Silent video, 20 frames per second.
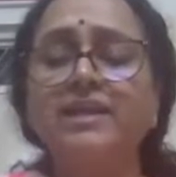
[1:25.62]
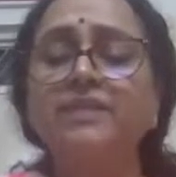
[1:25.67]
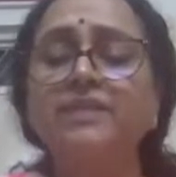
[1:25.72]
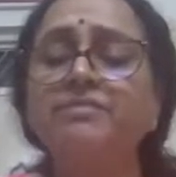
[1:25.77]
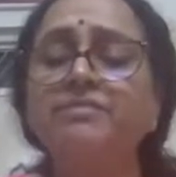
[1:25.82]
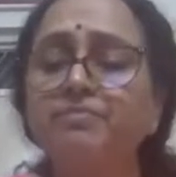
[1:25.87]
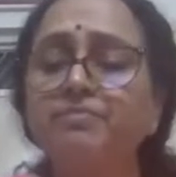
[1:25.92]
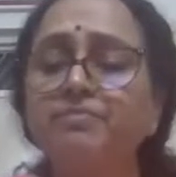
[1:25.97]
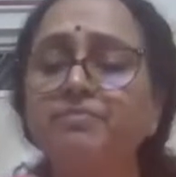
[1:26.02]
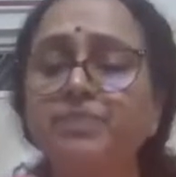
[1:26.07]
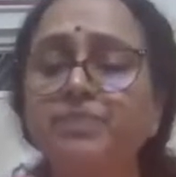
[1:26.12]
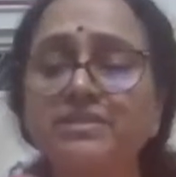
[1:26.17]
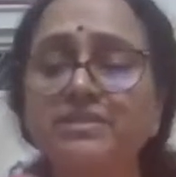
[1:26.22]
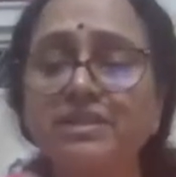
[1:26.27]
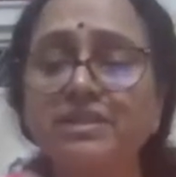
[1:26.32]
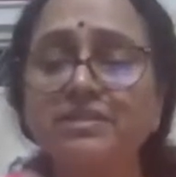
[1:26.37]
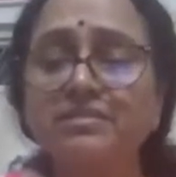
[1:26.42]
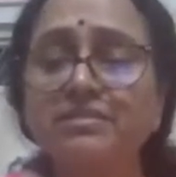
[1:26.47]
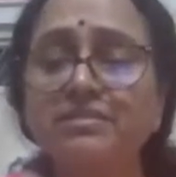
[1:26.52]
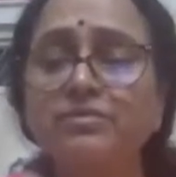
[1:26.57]
if
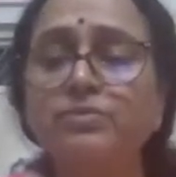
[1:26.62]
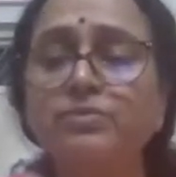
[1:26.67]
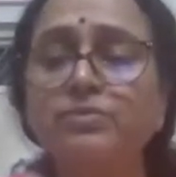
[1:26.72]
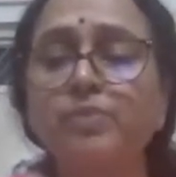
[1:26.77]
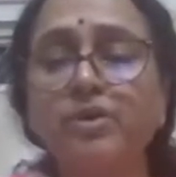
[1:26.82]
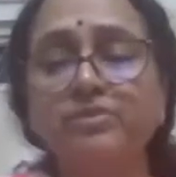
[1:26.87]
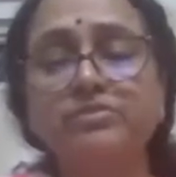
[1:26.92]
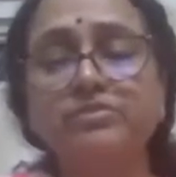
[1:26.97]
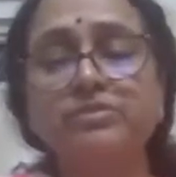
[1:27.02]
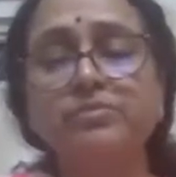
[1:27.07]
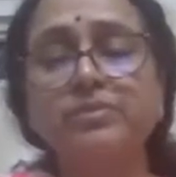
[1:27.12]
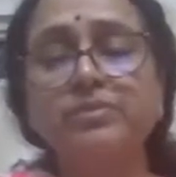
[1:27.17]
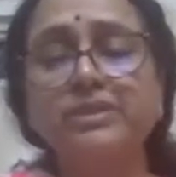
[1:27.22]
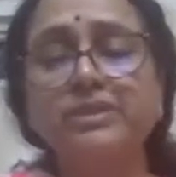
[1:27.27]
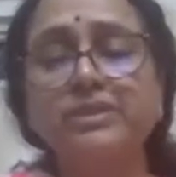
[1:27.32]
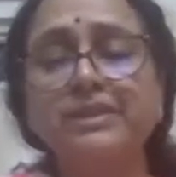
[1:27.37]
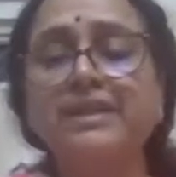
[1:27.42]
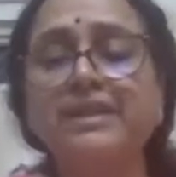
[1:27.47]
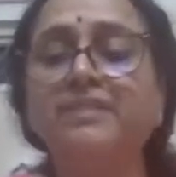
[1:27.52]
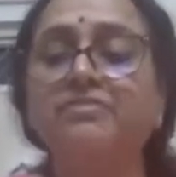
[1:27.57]
BCS is
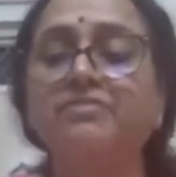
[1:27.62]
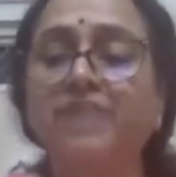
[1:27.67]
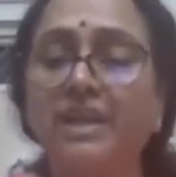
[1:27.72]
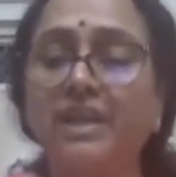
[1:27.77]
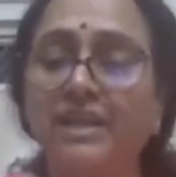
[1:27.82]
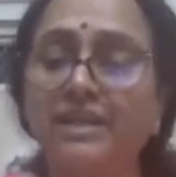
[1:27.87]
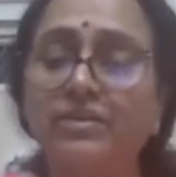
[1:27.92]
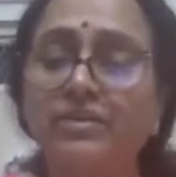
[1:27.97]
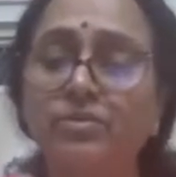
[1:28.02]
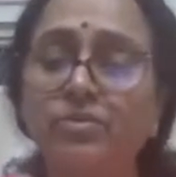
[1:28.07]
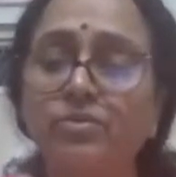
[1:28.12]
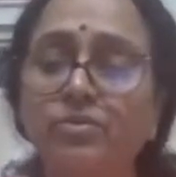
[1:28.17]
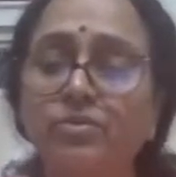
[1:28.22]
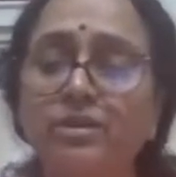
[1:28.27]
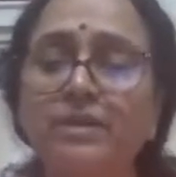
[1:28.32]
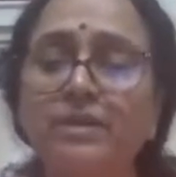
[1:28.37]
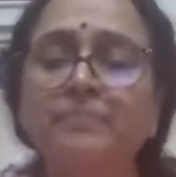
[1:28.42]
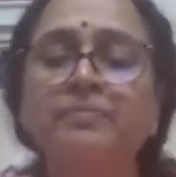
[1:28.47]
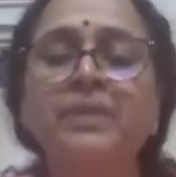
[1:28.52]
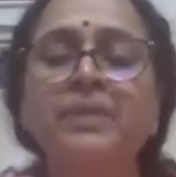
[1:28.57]
possible, then well and
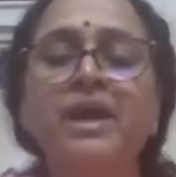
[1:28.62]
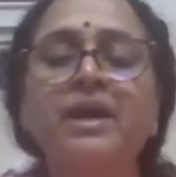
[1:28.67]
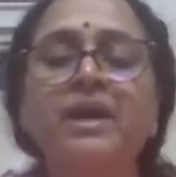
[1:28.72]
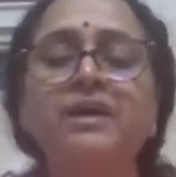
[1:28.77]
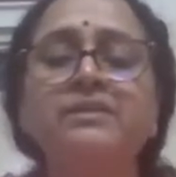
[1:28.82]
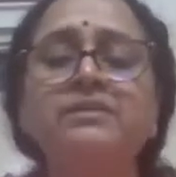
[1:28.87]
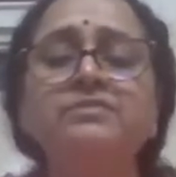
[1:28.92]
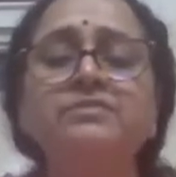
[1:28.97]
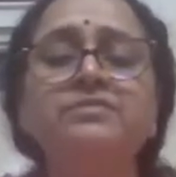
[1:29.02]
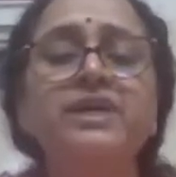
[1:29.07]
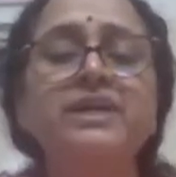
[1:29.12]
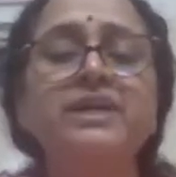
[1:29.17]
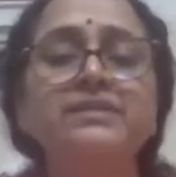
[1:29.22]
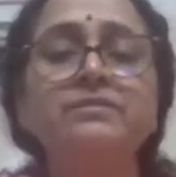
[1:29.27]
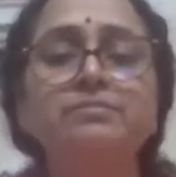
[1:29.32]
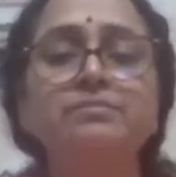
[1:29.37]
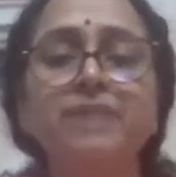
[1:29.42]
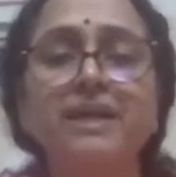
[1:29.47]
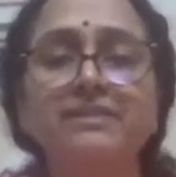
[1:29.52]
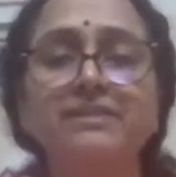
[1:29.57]
good.
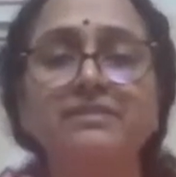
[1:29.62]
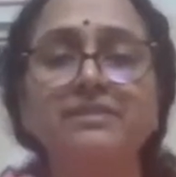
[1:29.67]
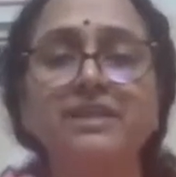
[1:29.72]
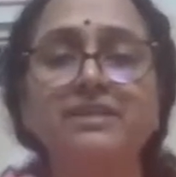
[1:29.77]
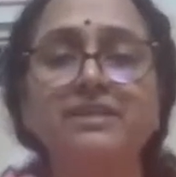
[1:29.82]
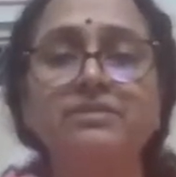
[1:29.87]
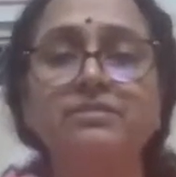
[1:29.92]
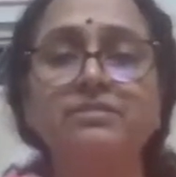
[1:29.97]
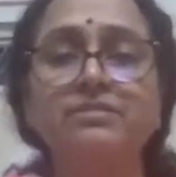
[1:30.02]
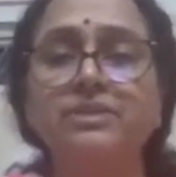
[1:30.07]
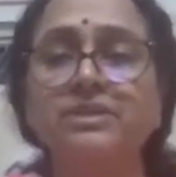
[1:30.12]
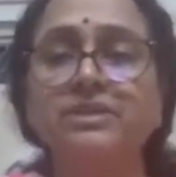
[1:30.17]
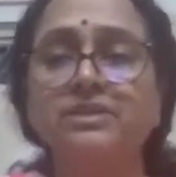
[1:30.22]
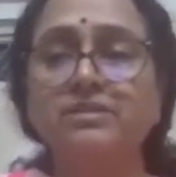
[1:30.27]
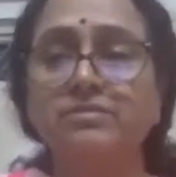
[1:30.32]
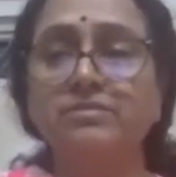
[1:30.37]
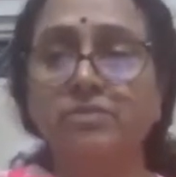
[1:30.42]
Otherwise, mastectomy is